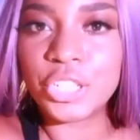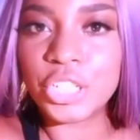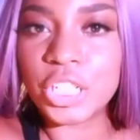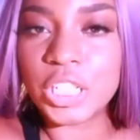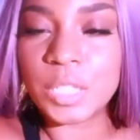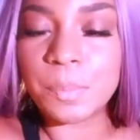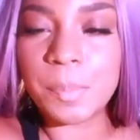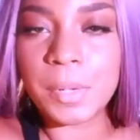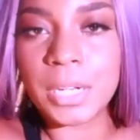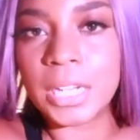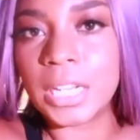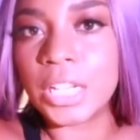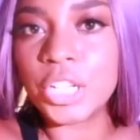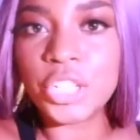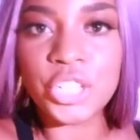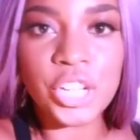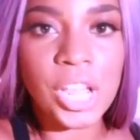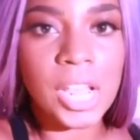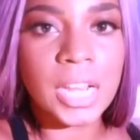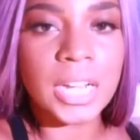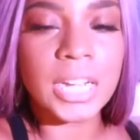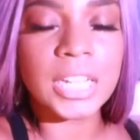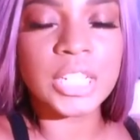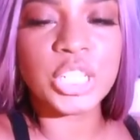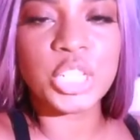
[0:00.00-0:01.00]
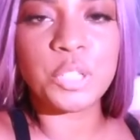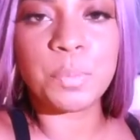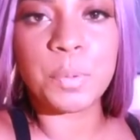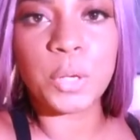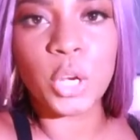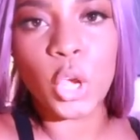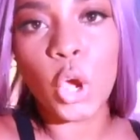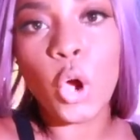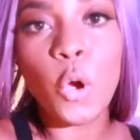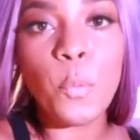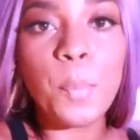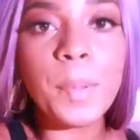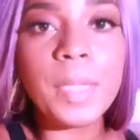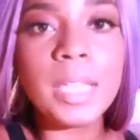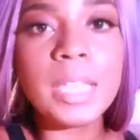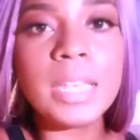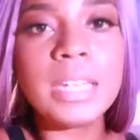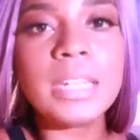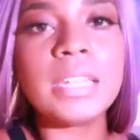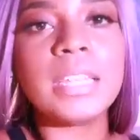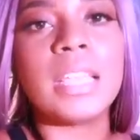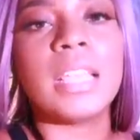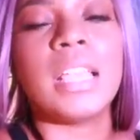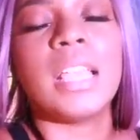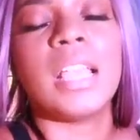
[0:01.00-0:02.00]
just been initiated, has just been
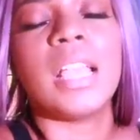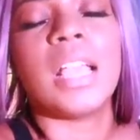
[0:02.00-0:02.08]
opened.